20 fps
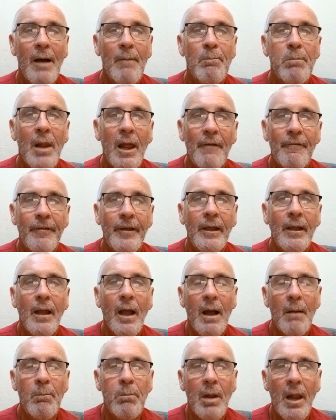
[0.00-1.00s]
bluffing
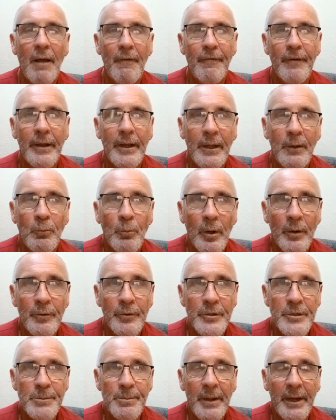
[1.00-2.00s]
a bluffer in one
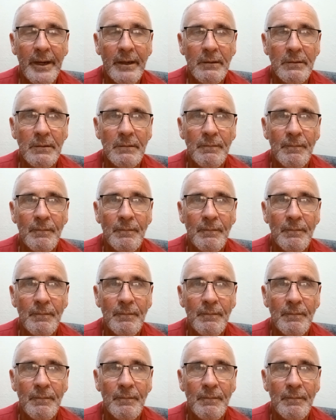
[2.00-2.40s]
respect.